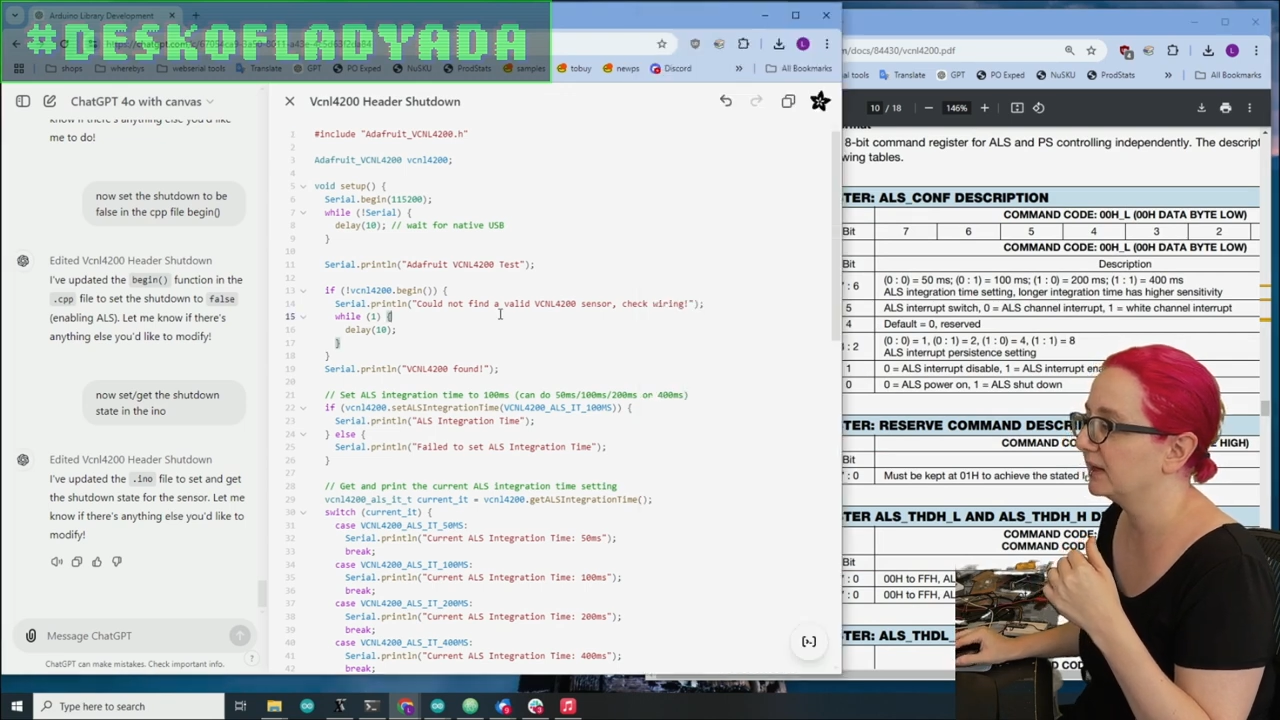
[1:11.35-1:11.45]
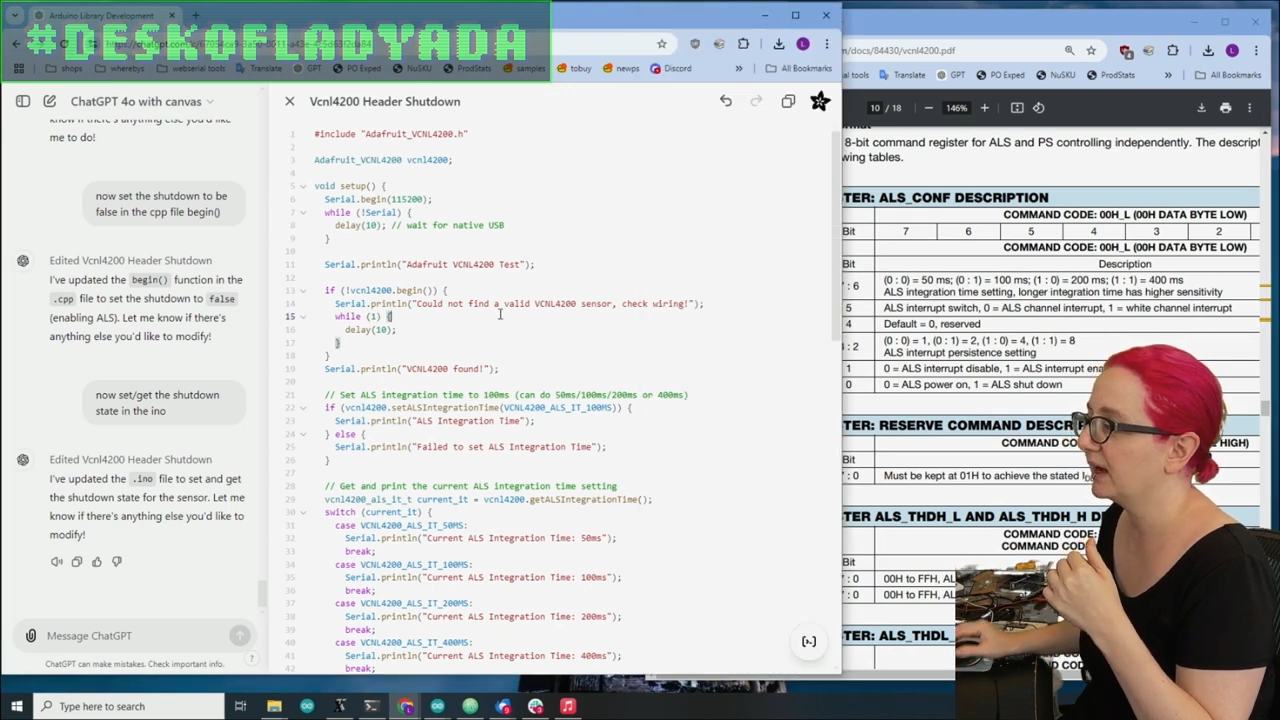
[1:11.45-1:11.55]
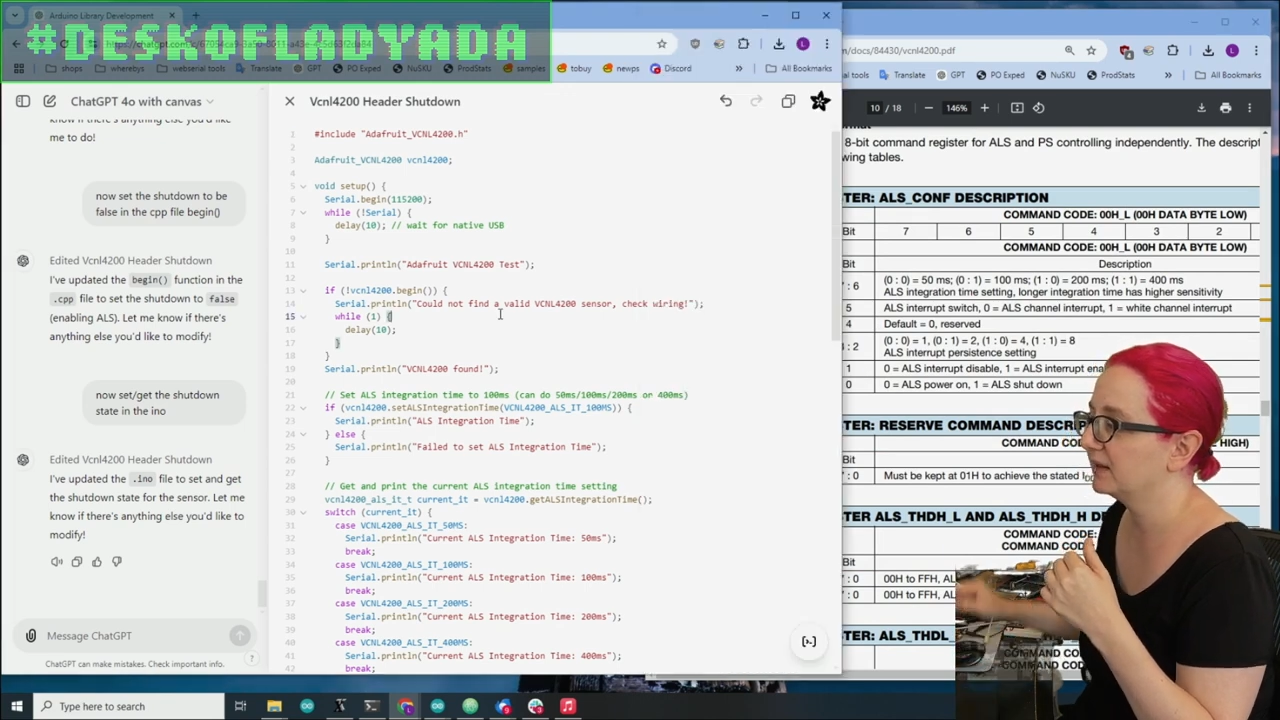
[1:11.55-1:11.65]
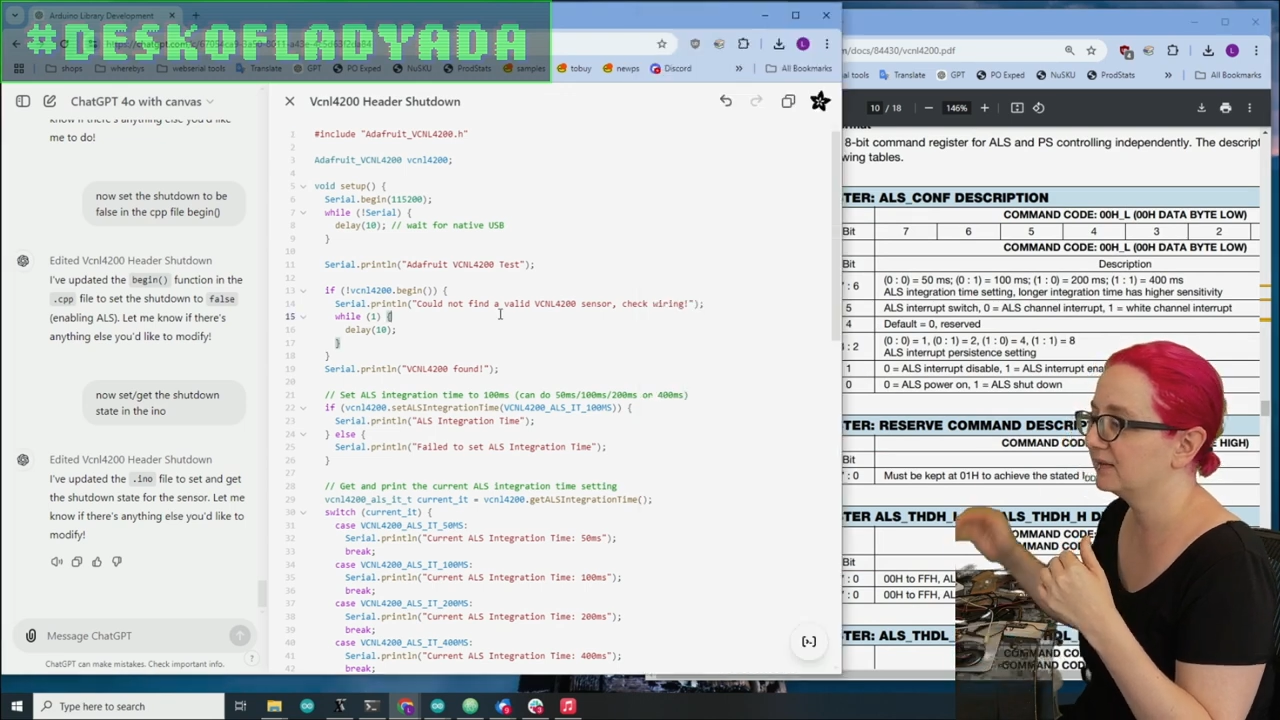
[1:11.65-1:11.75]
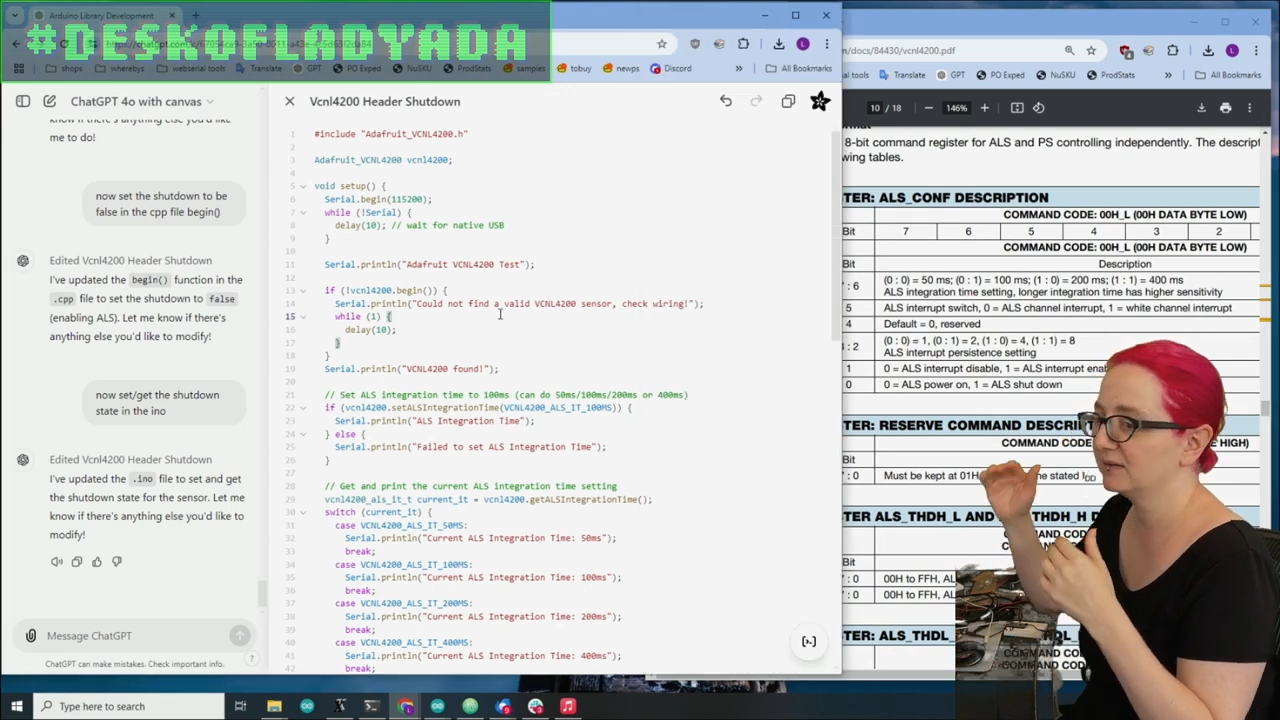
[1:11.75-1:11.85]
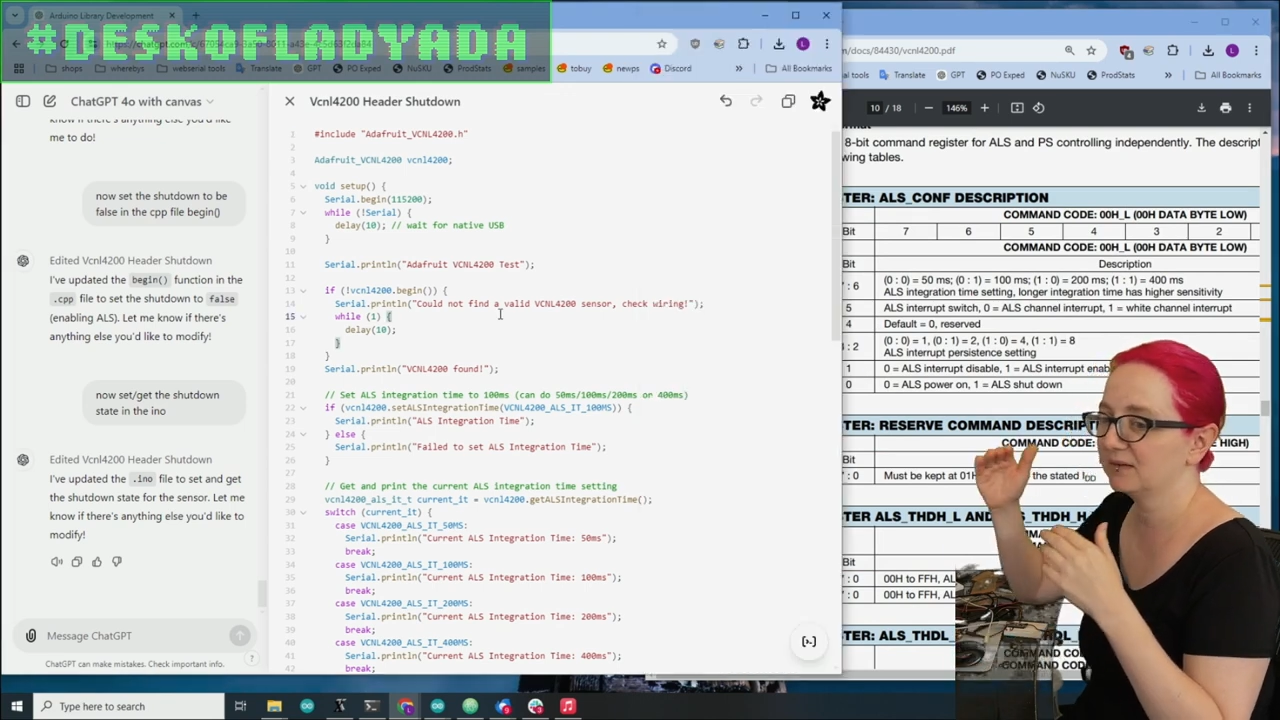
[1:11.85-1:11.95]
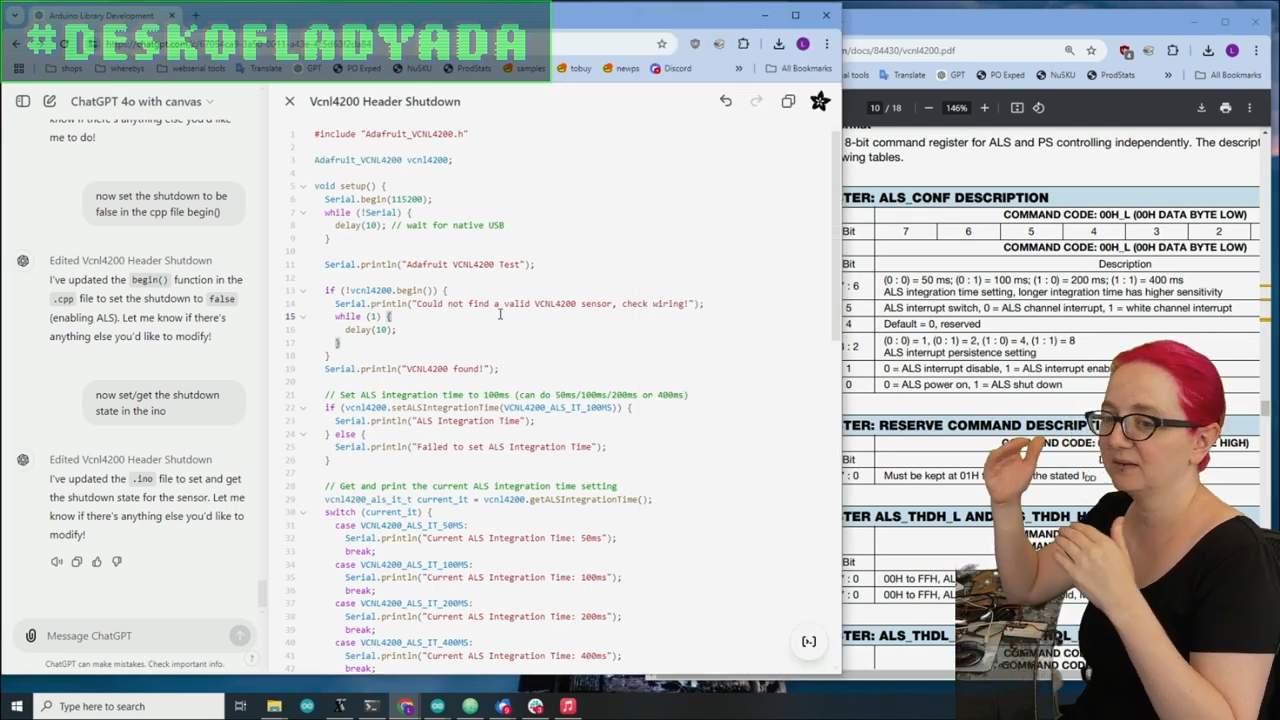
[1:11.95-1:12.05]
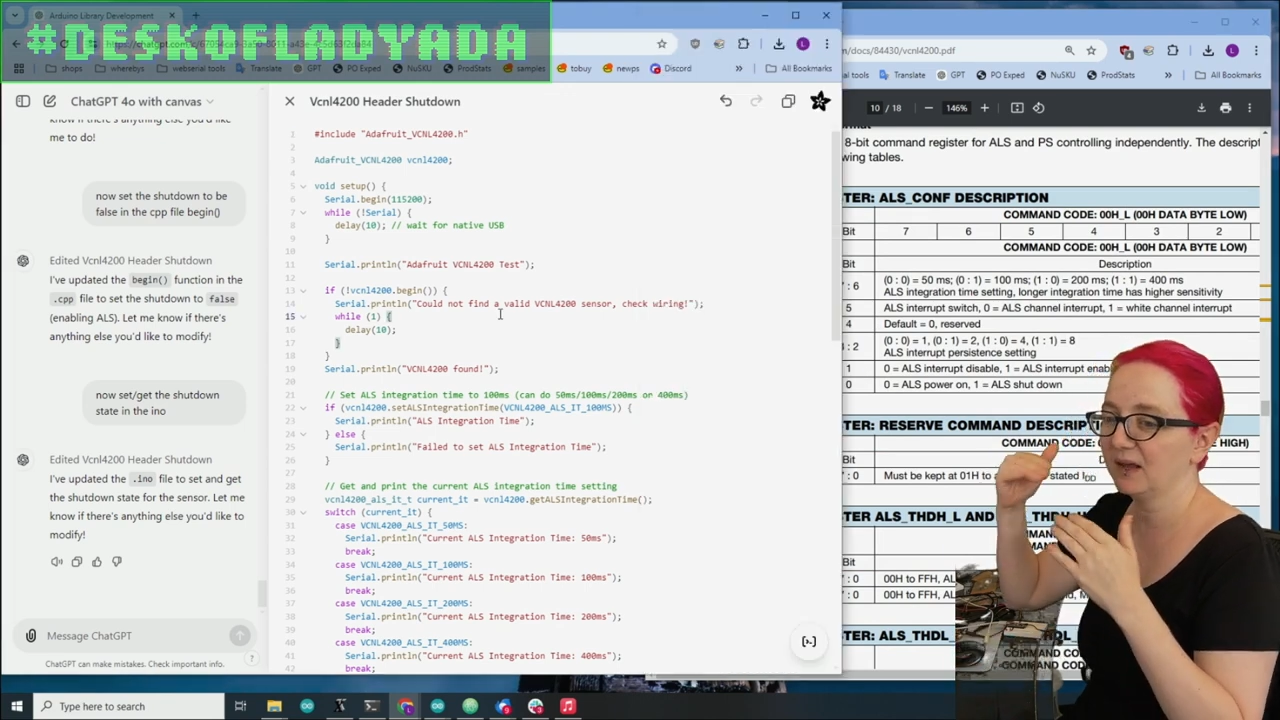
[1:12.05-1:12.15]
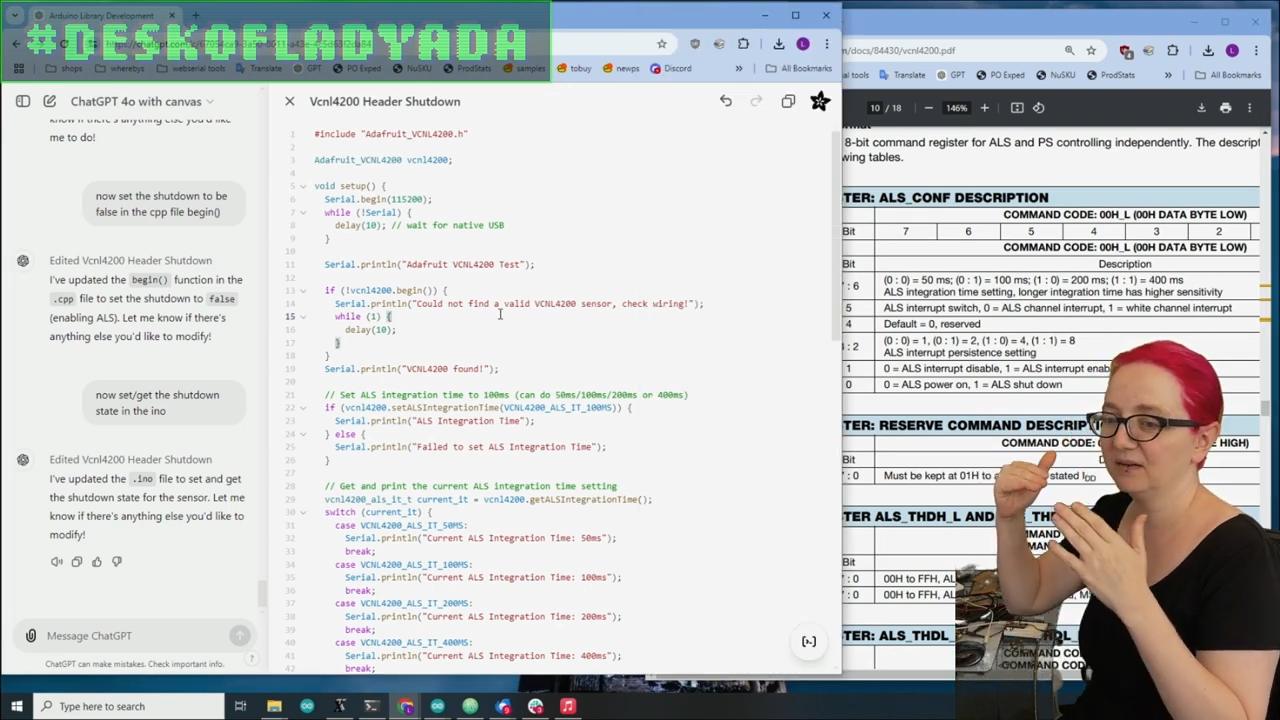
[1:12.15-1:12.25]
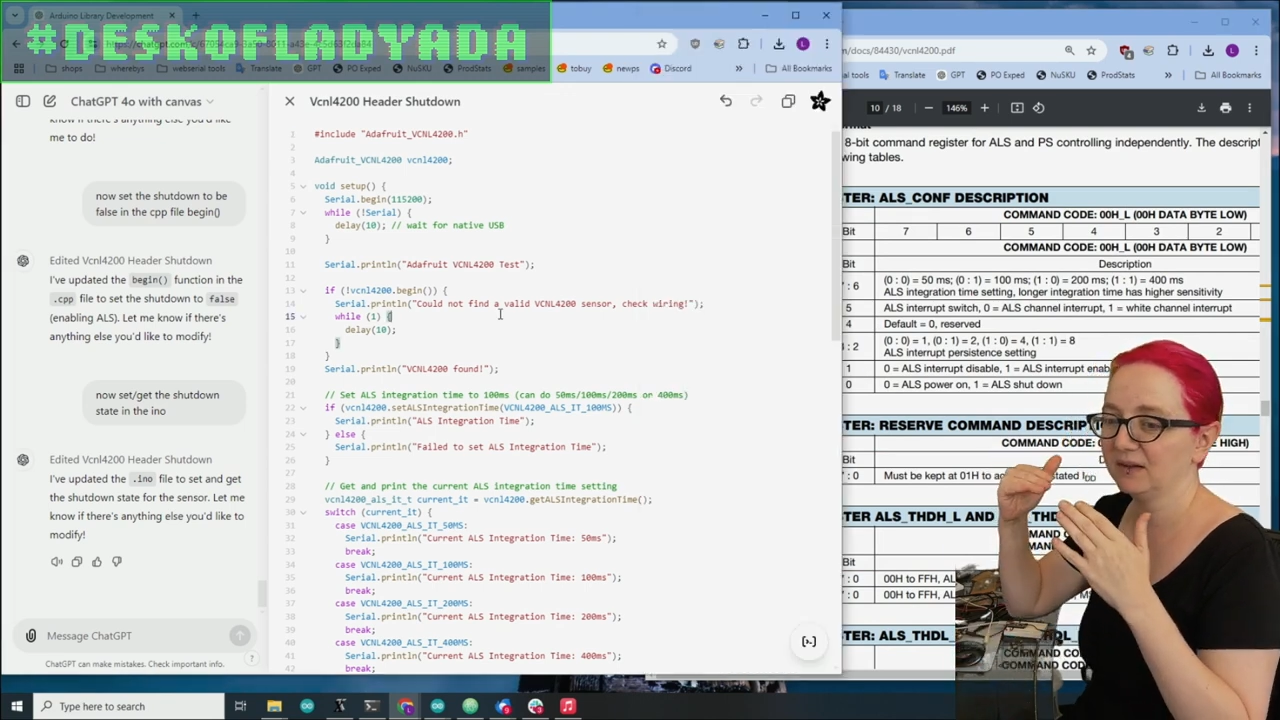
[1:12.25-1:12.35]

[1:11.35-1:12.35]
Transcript: I tend